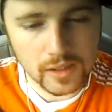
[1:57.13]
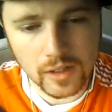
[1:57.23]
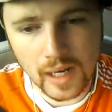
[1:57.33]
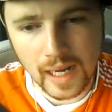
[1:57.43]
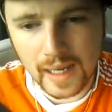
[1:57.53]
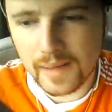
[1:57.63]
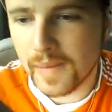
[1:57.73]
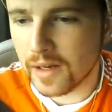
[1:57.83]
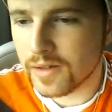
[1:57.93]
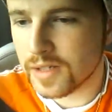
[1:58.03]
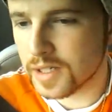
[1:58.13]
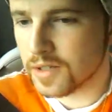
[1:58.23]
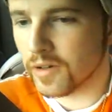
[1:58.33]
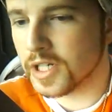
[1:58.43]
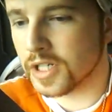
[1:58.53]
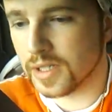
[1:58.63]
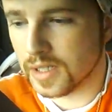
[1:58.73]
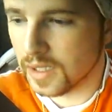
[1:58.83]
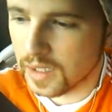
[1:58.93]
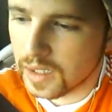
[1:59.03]
You know, I had my own situations
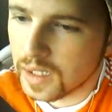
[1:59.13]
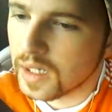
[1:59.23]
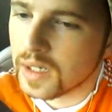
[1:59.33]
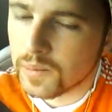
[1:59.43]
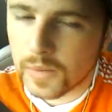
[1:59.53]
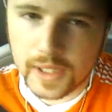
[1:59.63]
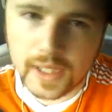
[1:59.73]
but